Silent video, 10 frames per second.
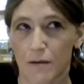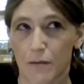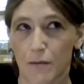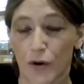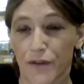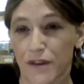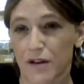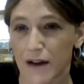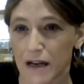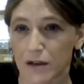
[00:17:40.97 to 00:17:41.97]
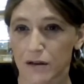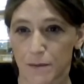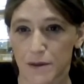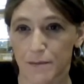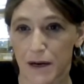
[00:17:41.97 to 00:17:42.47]
more theoretical
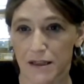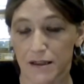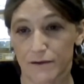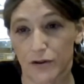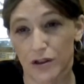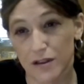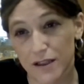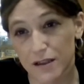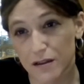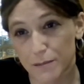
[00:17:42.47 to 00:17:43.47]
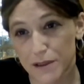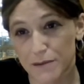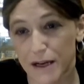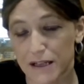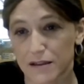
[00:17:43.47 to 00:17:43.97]
perspective or a clinical
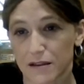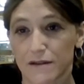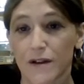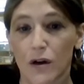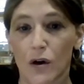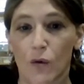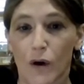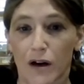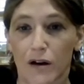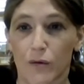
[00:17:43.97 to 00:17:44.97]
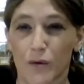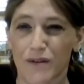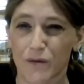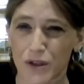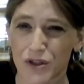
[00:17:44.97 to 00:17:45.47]
perspective, where
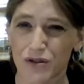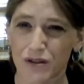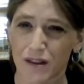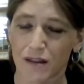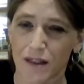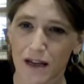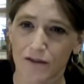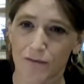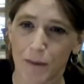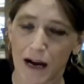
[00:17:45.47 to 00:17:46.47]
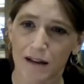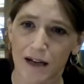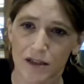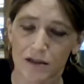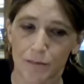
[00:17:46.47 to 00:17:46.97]
we should think of
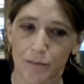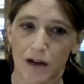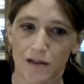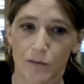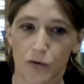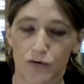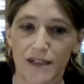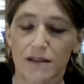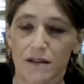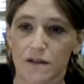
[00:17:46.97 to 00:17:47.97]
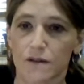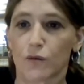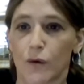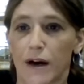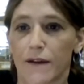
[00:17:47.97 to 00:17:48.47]
biologically plausible reasons
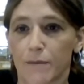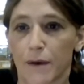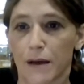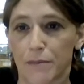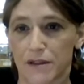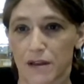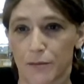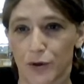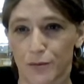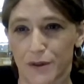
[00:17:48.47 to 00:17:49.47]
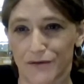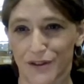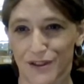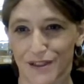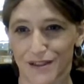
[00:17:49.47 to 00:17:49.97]
why there might be subgroup
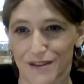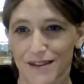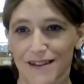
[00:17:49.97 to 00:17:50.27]
differences.